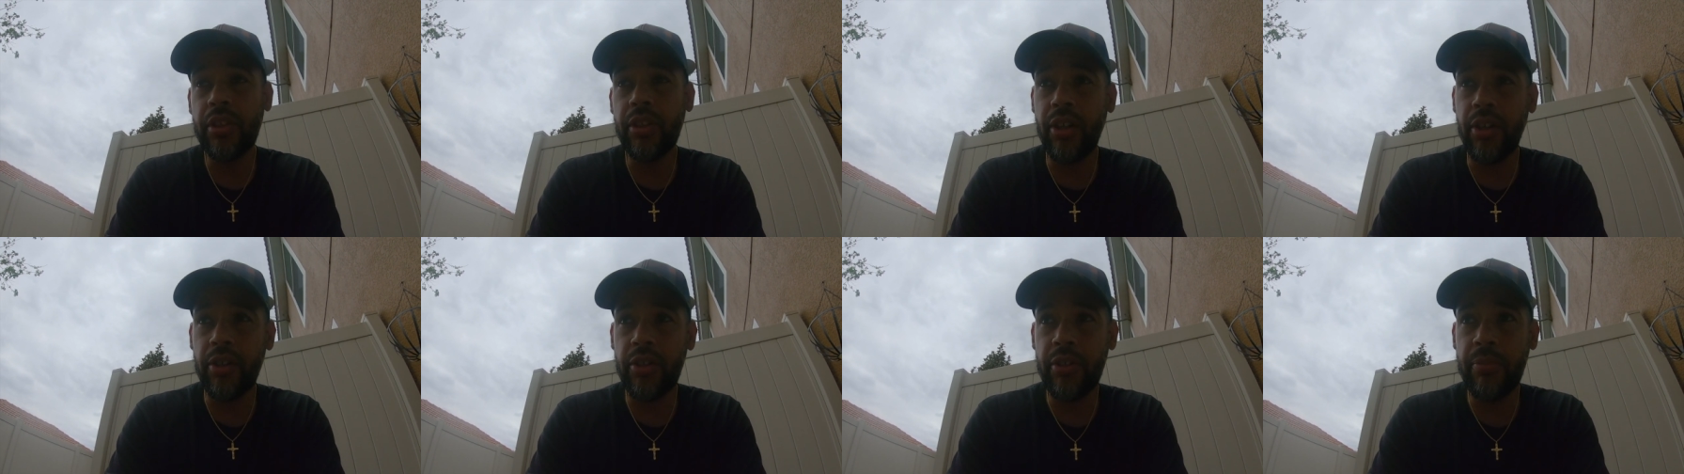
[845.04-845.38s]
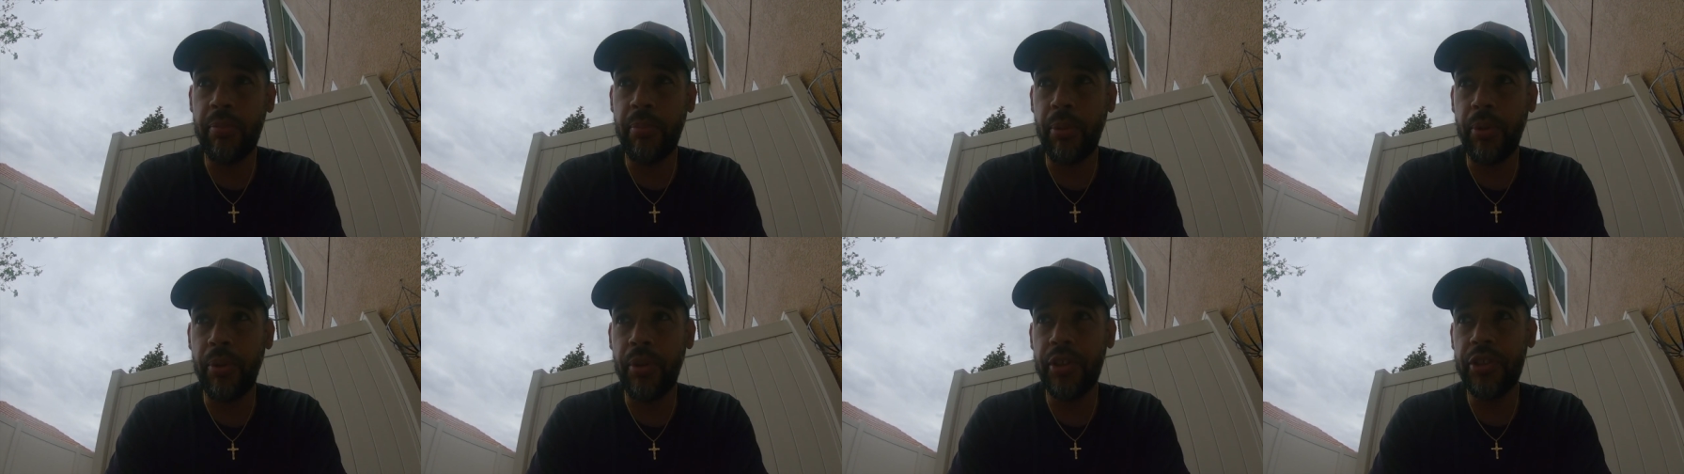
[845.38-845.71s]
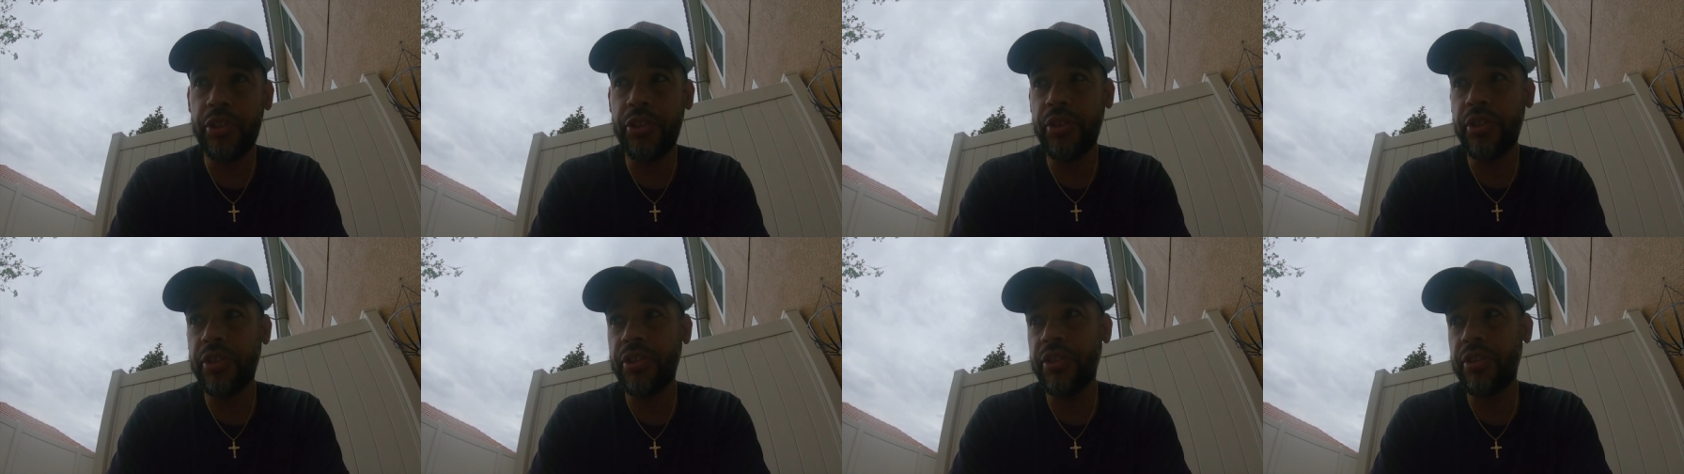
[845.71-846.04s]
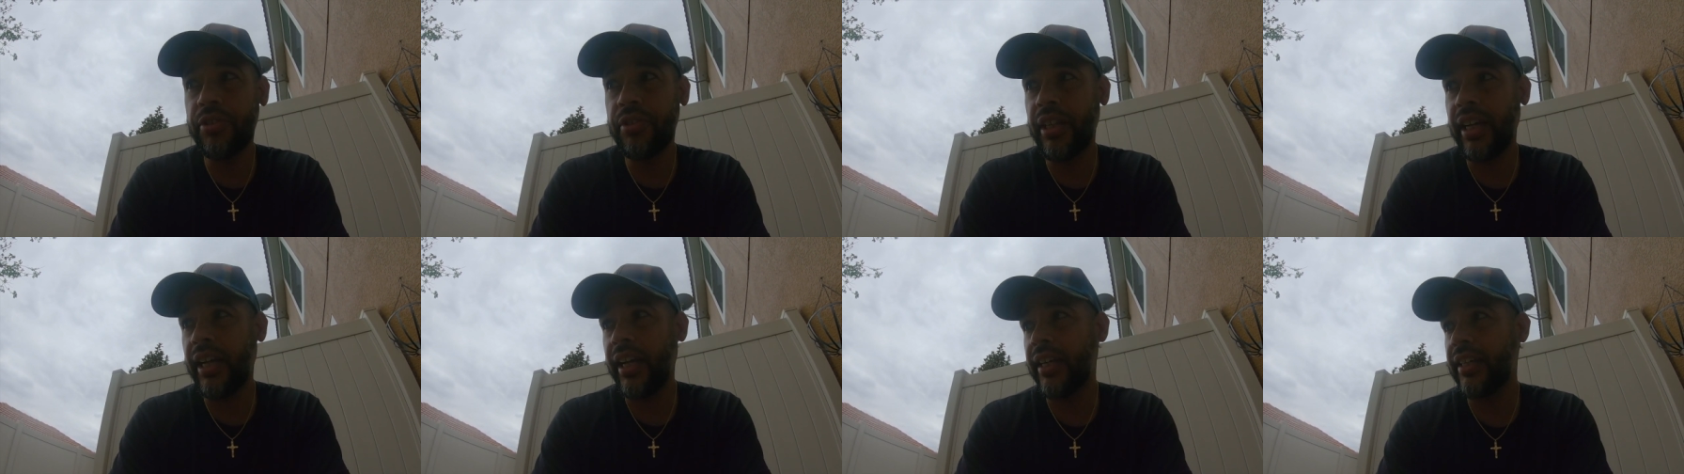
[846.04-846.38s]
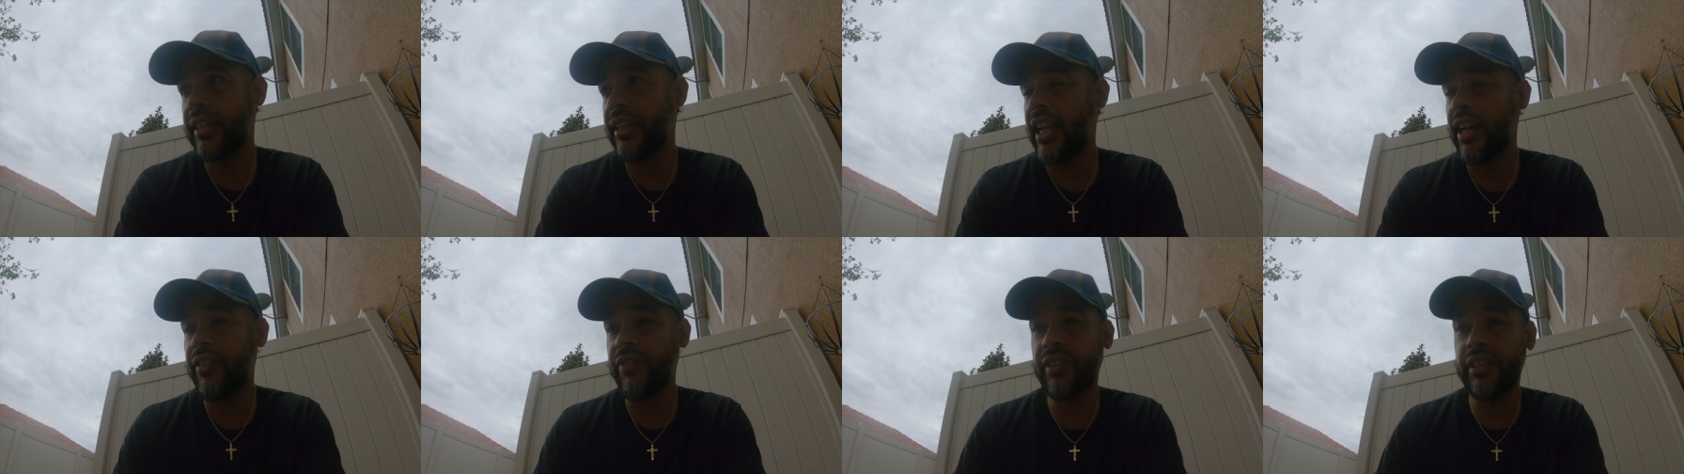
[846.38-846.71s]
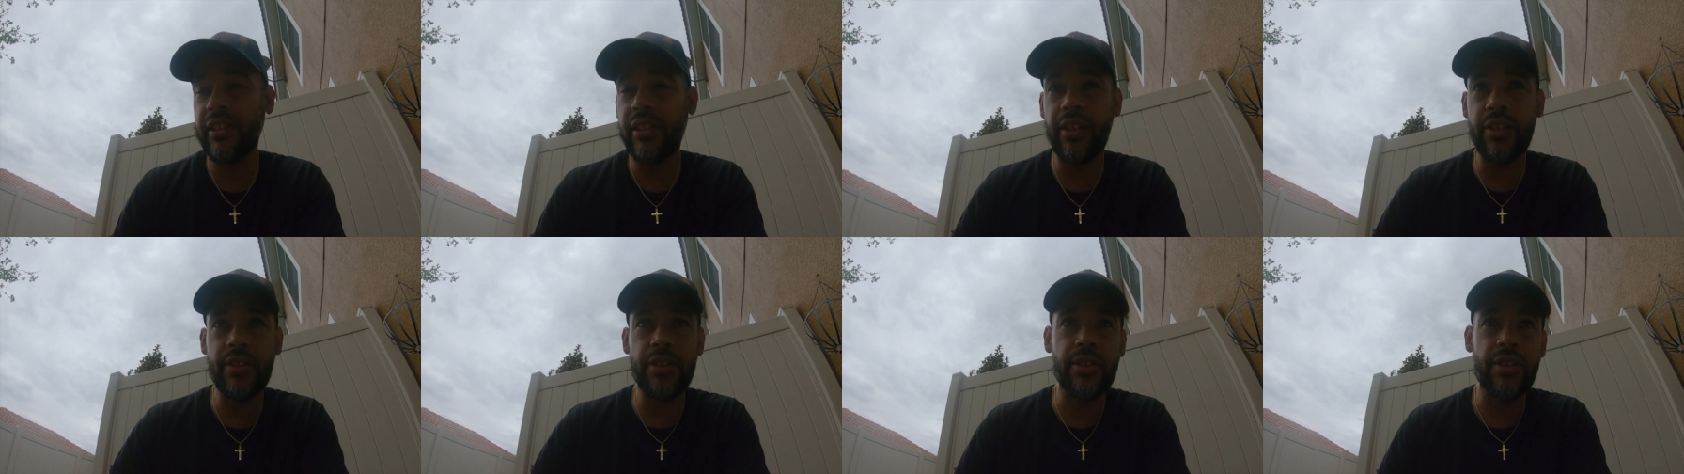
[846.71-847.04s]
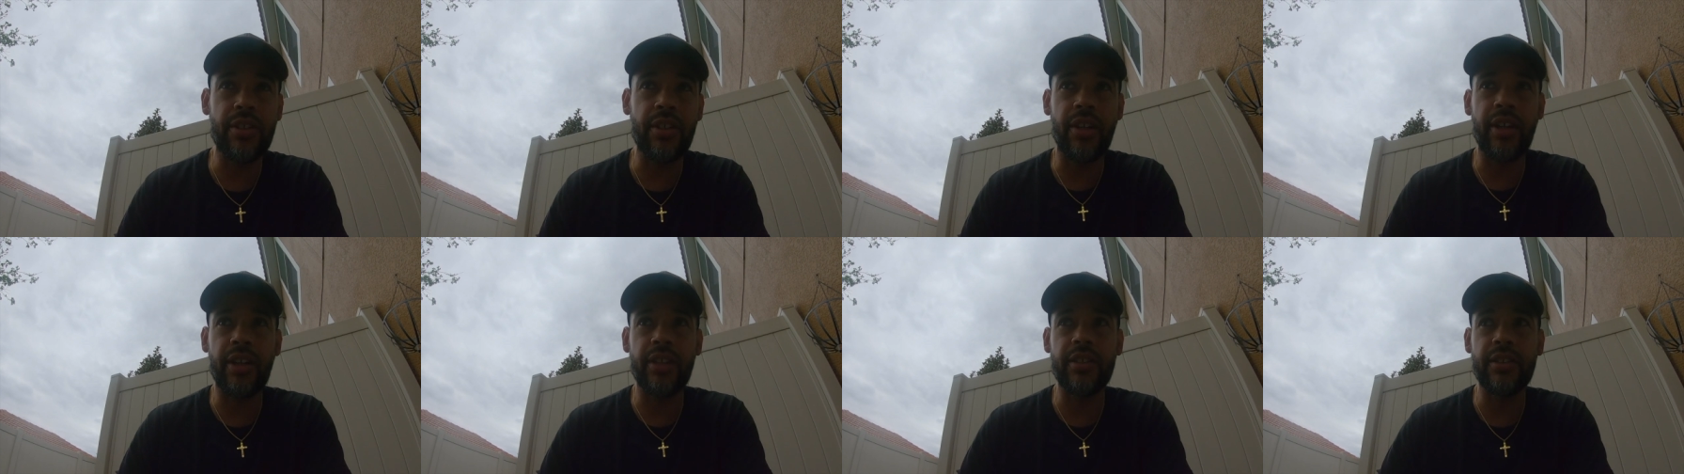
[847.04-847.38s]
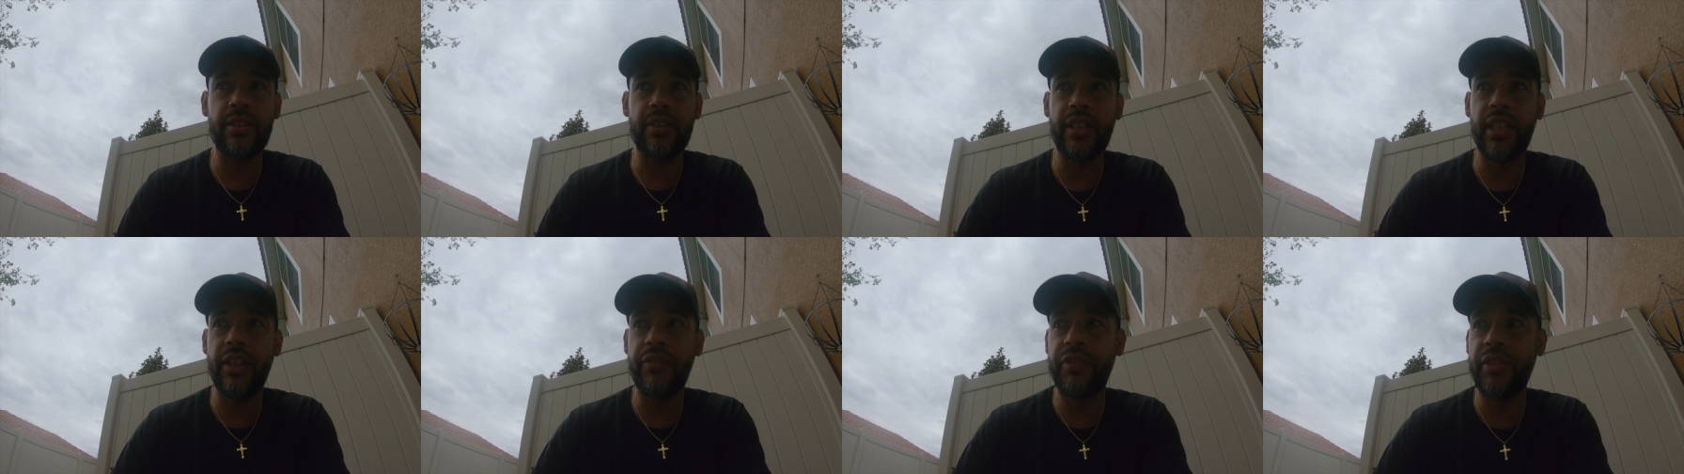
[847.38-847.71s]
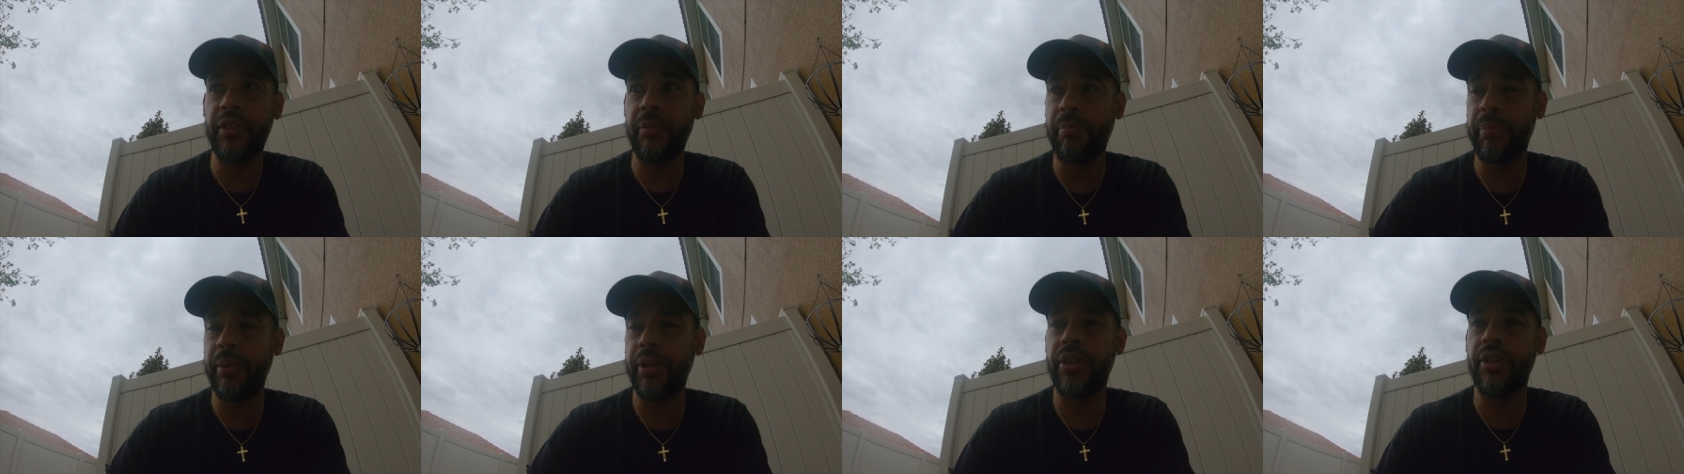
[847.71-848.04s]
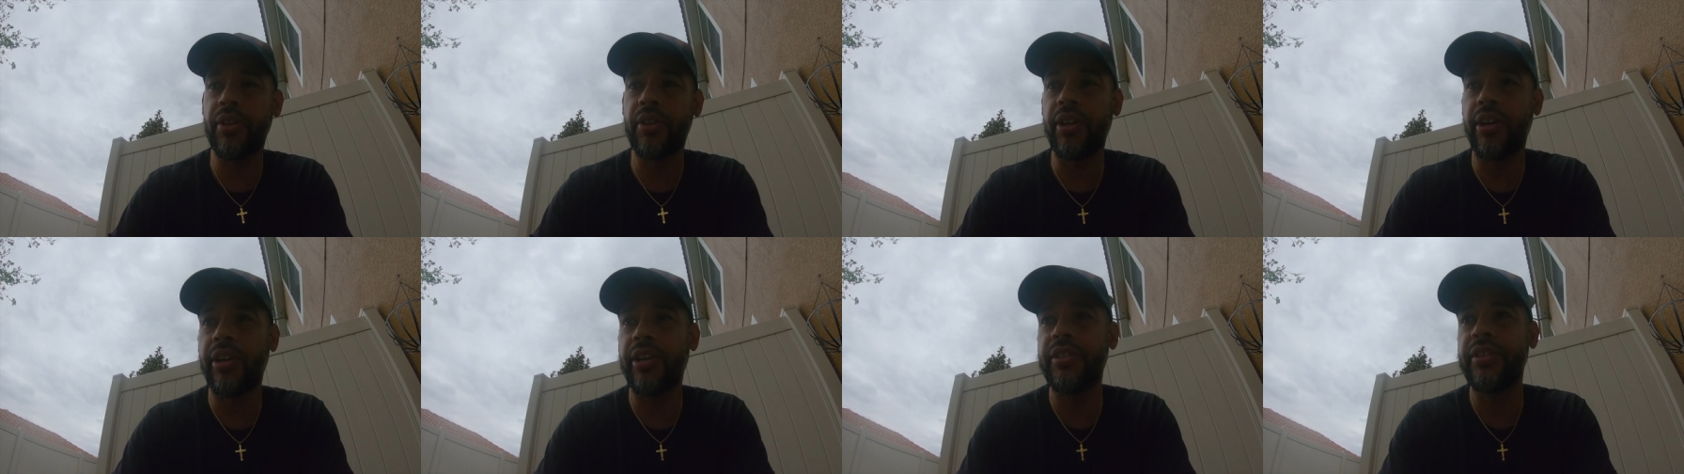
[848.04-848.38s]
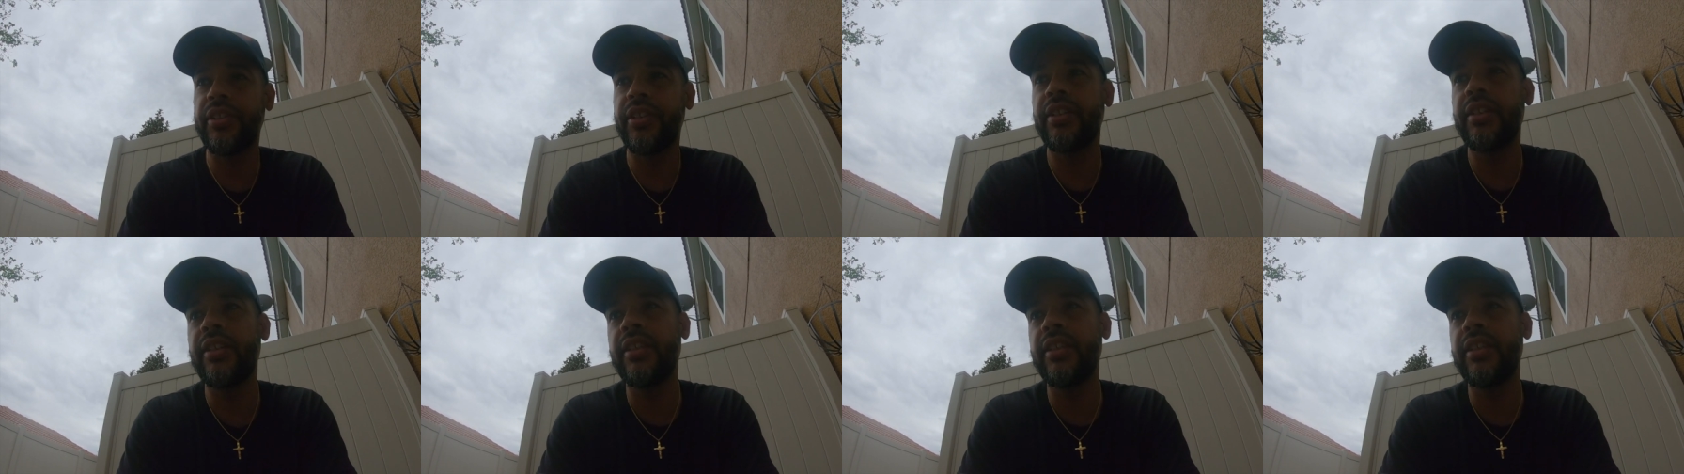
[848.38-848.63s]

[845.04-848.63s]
longer boards, you can do that and have a longer garden, even a bigger garden than